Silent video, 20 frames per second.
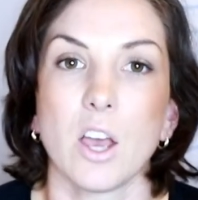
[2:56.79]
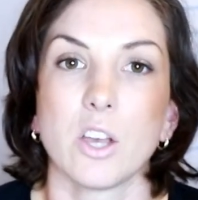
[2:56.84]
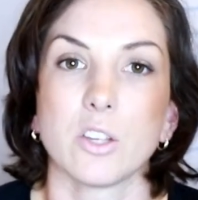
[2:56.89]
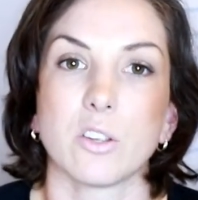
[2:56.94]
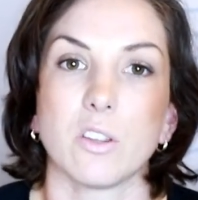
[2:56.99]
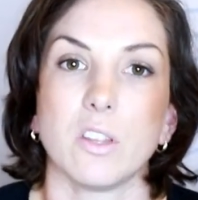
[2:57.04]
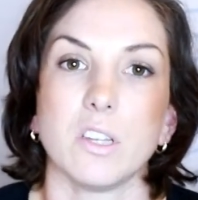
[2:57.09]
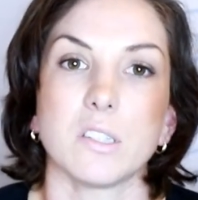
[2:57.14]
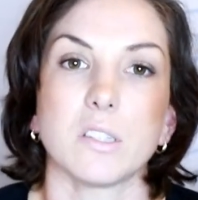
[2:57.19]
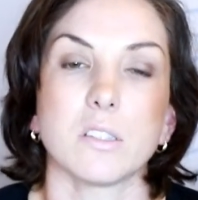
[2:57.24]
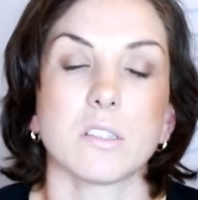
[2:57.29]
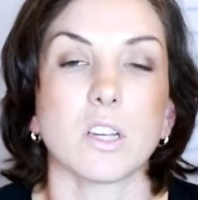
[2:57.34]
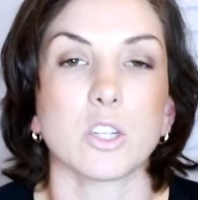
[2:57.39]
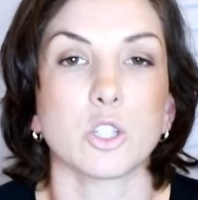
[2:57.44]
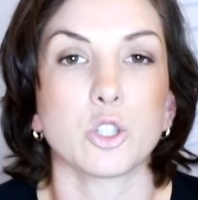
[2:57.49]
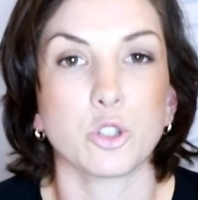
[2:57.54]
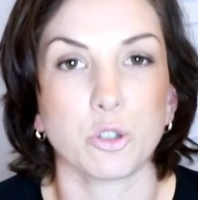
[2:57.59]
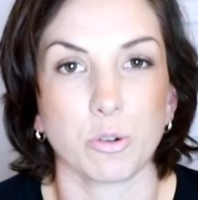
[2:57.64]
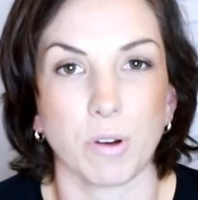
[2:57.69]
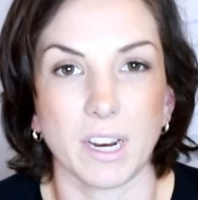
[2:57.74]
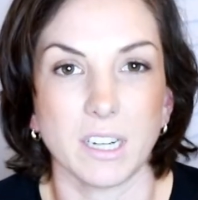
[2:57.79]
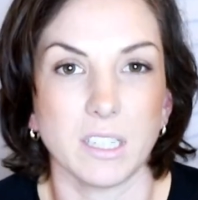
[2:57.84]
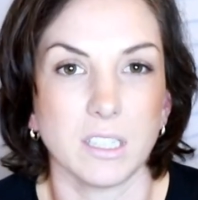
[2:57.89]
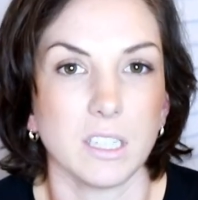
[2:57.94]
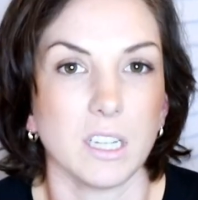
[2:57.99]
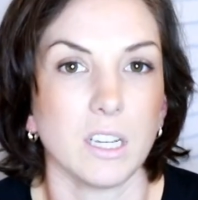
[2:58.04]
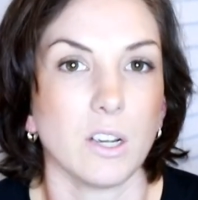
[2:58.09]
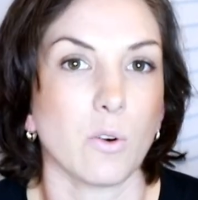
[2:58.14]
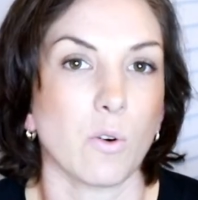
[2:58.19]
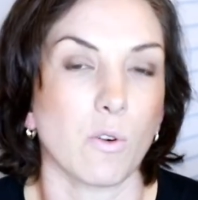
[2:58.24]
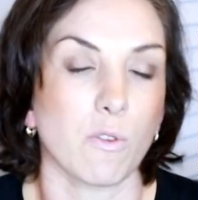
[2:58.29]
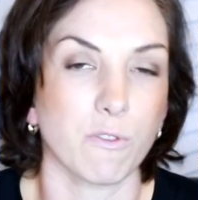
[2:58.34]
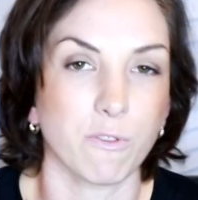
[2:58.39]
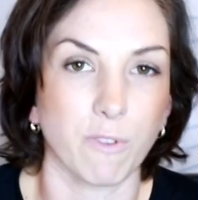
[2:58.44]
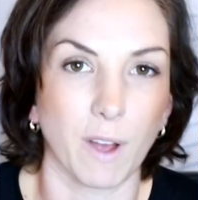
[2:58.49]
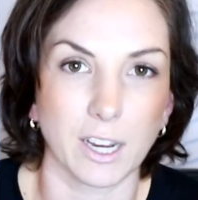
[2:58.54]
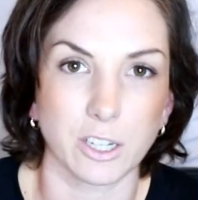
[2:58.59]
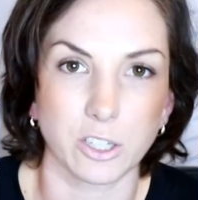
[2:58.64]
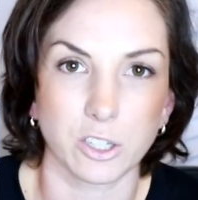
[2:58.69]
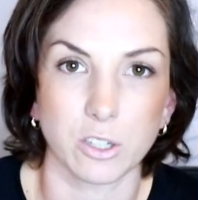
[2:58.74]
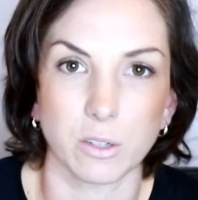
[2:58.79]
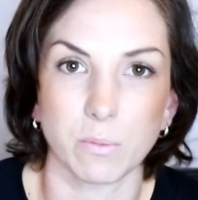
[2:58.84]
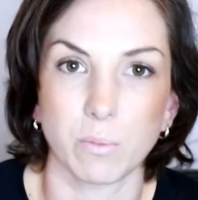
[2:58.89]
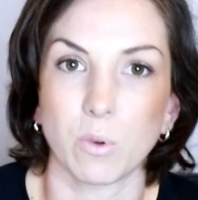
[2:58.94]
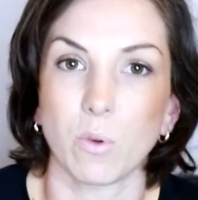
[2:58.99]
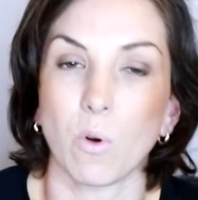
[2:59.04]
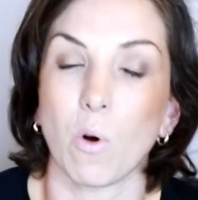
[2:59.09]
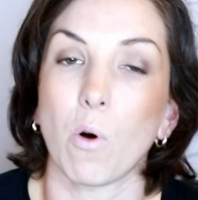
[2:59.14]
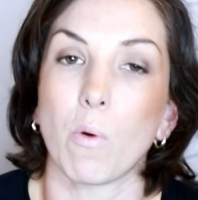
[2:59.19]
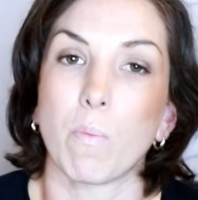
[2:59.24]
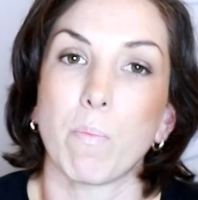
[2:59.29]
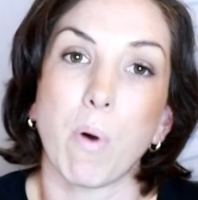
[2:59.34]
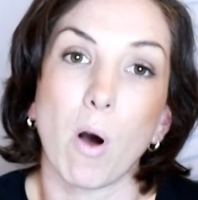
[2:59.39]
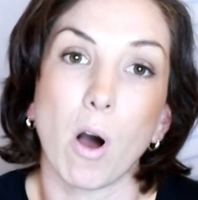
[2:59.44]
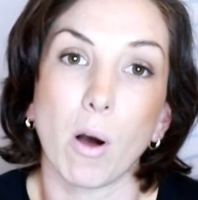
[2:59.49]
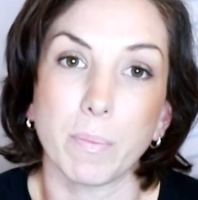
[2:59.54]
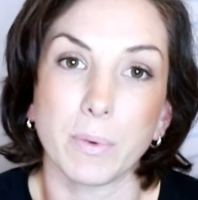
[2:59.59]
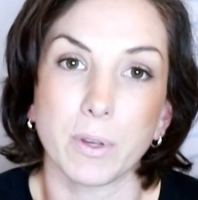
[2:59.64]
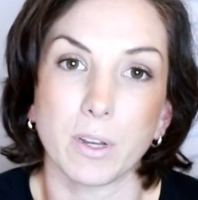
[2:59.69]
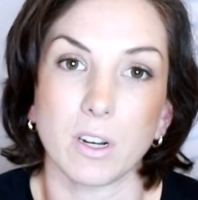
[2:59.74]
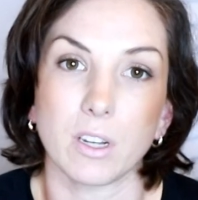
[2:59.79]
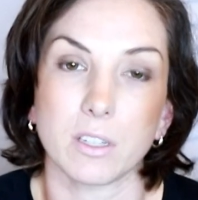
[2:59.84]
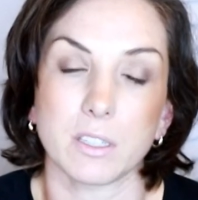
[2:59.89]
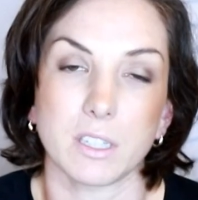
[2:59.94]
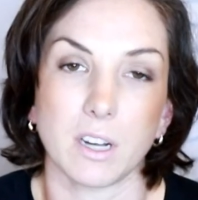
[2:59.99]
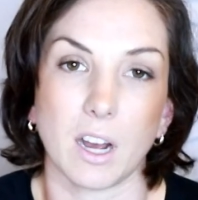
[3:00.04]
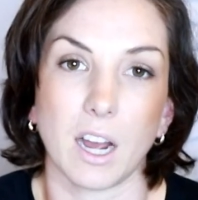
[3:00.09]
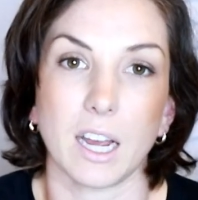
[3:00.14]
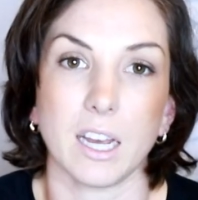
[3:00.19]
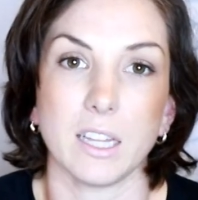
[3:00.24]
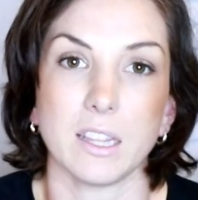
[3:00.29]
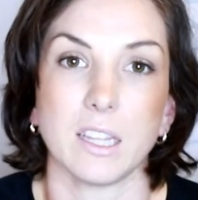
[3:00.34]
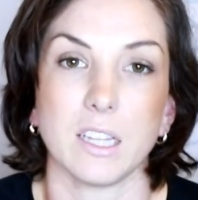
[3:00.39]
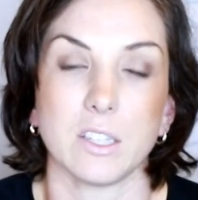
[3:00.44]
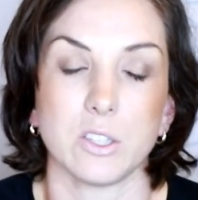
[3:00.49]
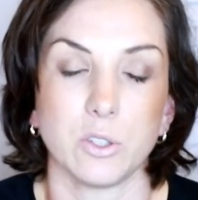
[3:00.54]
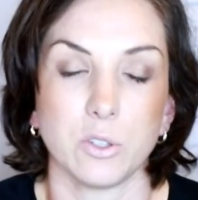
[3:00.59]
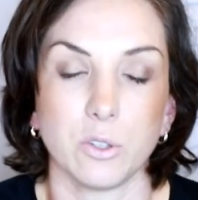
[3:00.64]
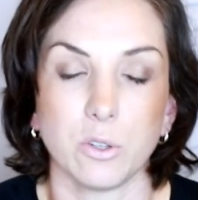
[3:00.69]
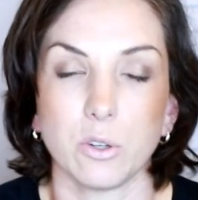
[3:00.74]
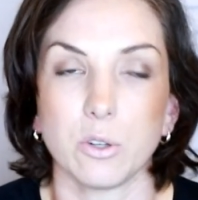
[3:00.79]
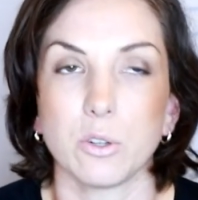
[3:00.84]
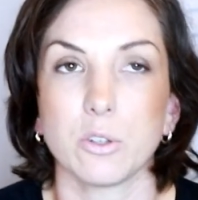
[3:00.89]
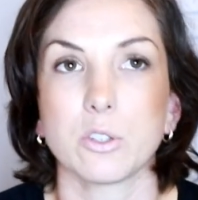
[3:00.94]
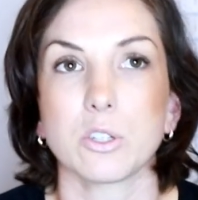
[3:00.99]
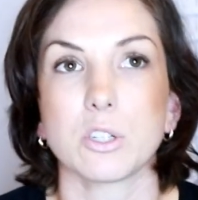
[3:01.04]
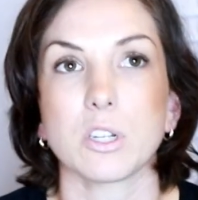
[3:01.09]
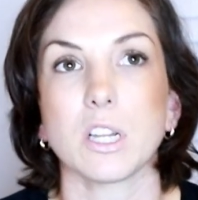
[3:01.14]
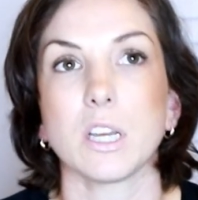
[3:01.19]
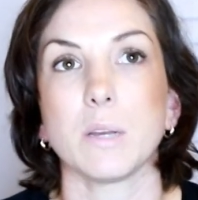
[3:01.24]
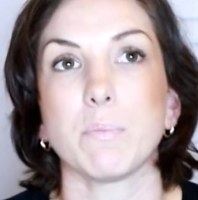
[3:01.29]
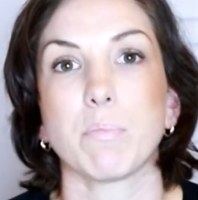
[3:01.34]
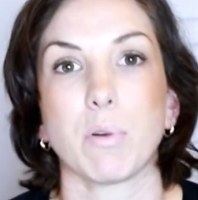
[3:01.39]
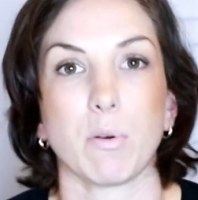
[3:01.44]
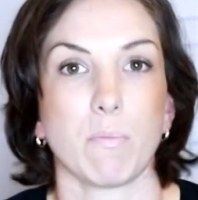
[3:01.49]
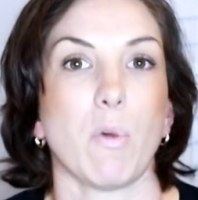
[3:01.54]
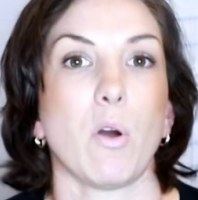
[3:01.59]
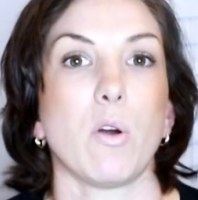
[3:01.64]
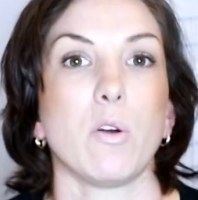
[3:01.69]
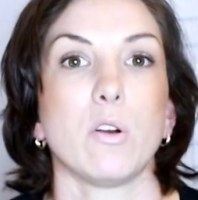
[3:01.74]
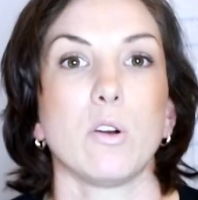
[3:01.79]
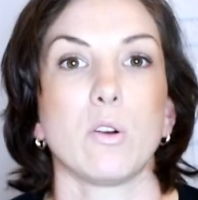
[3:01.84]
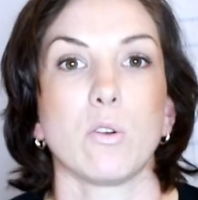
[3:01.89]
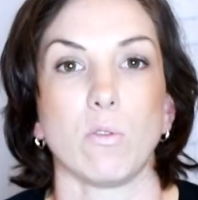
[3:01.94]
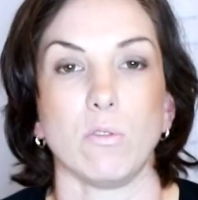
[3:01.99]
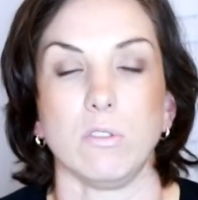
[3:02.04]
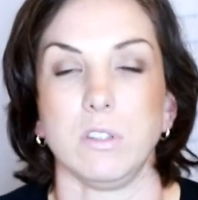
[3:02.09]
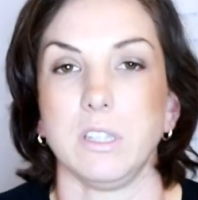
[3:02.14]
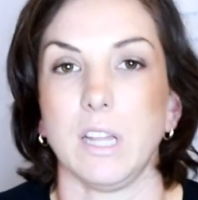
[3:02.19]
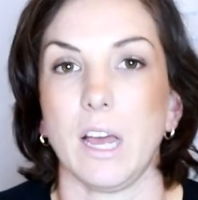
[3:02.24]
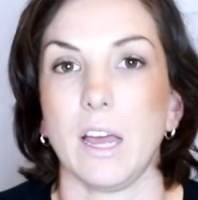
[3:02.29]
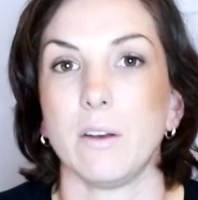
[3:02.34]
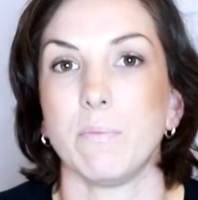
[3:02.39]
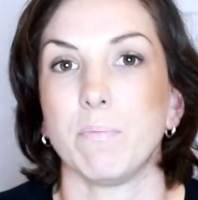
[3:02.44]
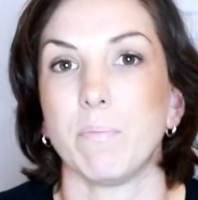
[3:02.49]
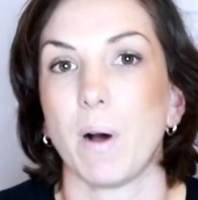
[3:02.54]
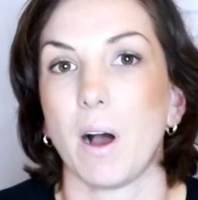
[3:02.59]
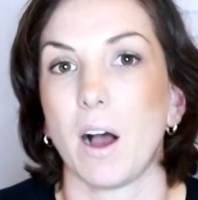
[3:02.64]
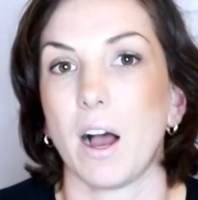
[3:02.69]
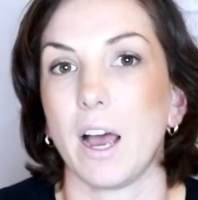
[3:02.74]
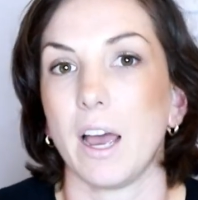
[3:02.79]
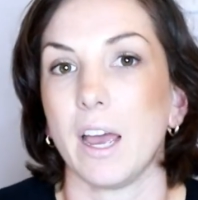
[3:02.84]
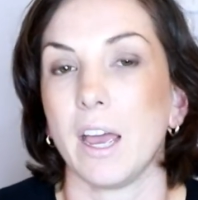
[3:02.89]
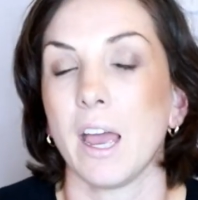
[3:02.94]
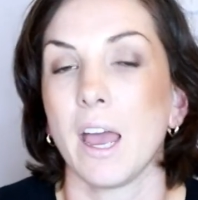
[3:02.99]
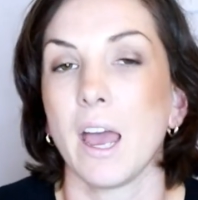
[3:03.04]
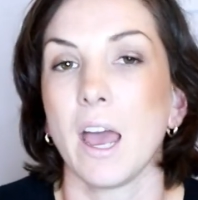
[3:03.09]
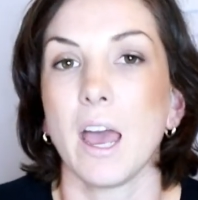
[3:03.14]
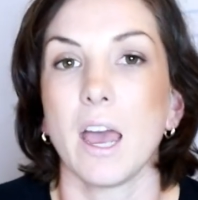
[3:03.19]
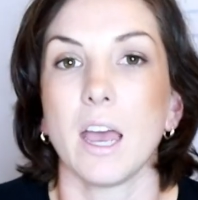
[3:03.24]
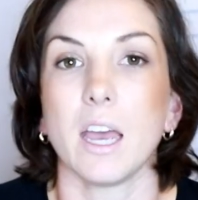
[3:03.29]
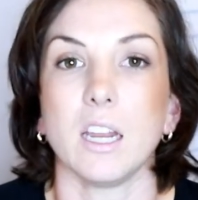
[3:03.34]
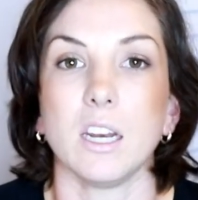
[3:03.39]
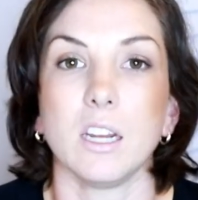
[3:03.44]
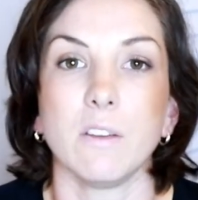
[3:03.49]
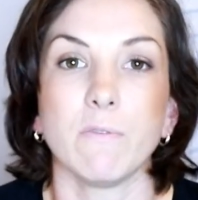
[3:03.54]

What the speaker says: So this is a trendy or fashionable or popular diet that's usually promoted or led by an